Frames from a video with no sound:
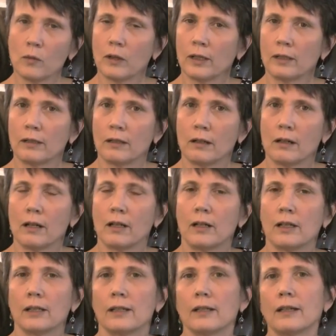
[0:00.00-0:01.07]
one
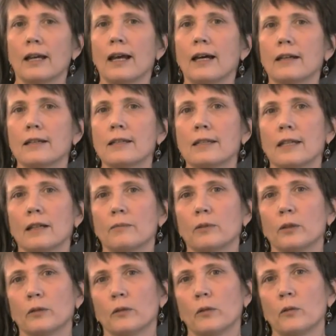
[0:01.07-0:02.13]
on how to set up
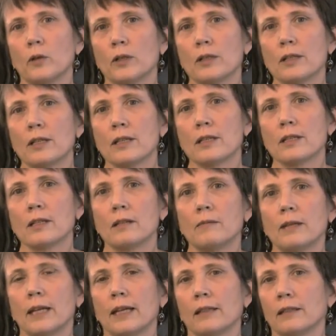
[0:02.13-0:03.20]
your reward system
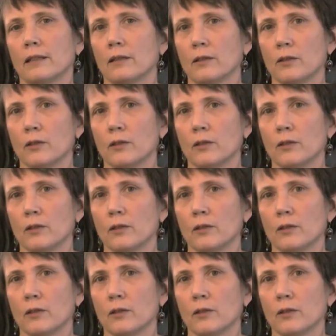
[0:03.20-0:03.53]
and the